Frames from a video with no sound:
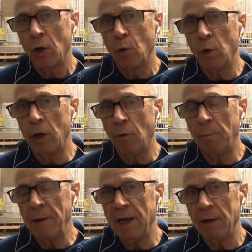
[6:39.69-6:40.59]
will
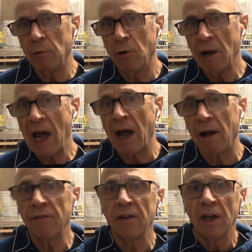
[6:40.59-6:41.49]

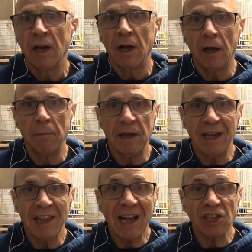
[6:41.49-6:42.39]
have,
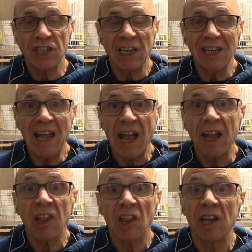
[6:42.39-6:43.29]
it's actually
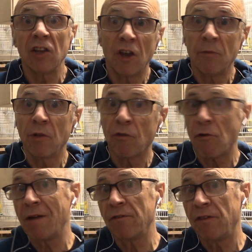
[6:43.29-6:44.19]
less in terms of
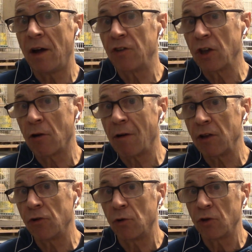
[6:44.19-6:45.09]
grandfather to
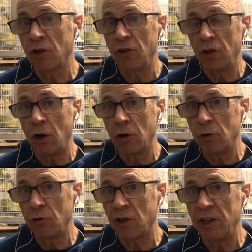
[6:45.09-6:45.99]
granddaughter than
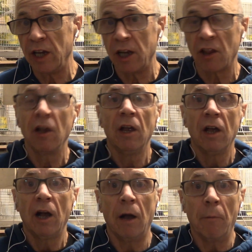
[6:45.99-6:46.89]
uncle to niece,
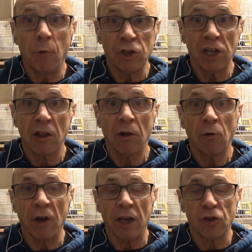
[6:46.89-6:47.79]
which is
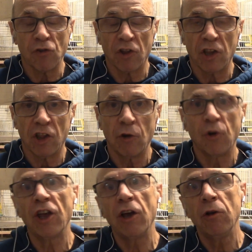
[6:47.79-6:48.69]
quite interesting. So
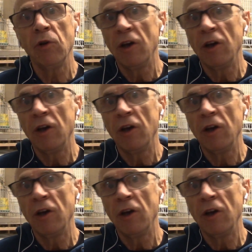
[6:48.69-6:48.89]
although